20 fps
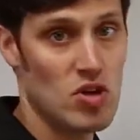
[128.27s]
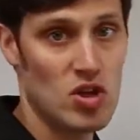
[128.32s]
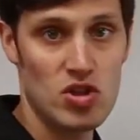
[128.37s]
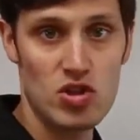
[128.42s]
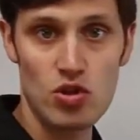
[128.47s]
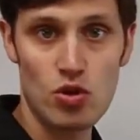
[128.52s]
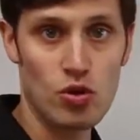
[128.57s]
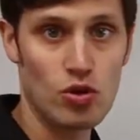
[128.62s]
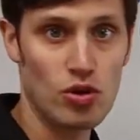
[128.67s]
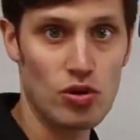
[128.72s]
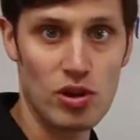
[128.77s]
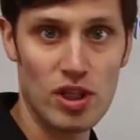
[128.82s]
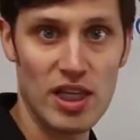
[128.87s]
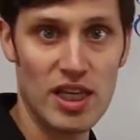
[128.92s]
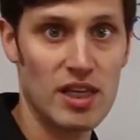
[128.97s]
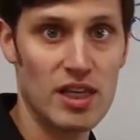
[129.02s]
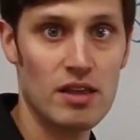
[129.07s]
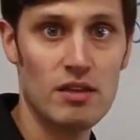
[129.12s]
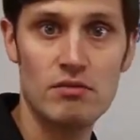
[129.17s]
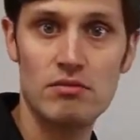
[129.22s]
It's
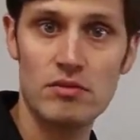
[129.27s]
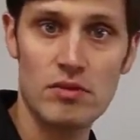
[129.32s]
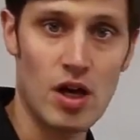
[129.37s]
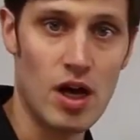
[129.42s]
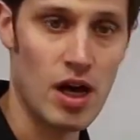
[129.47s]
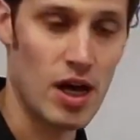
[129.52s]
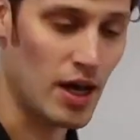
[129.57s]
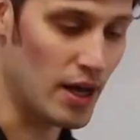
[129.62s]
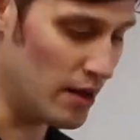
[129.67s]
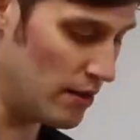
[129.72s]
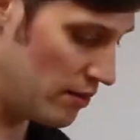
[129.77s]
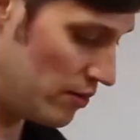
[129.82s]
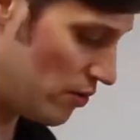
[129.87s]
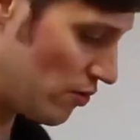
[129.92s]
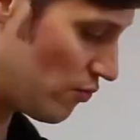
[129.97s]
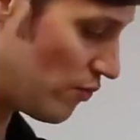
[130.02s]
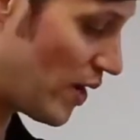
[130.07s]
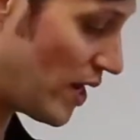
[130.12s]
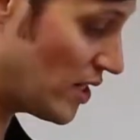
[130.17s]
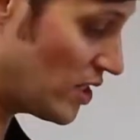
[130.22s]
totally
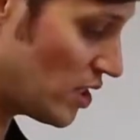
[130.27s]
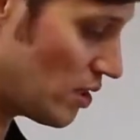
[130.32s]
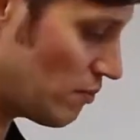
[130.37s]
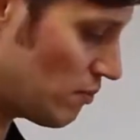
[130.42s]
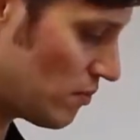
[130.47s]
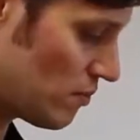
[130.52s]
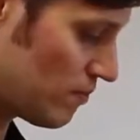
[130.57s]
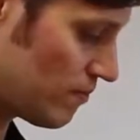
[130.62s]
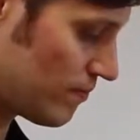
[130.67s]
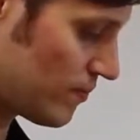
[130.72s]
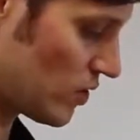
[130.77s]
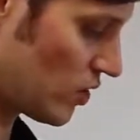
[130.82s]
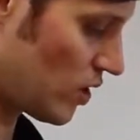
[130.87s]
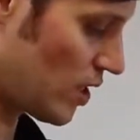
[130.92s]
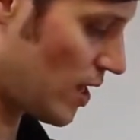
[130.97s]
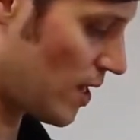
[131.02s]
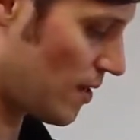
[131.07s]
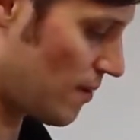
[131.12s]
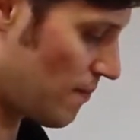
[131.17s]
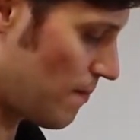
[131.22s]
random,
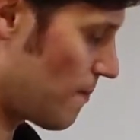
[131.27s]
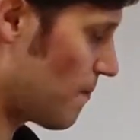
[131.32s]
okay?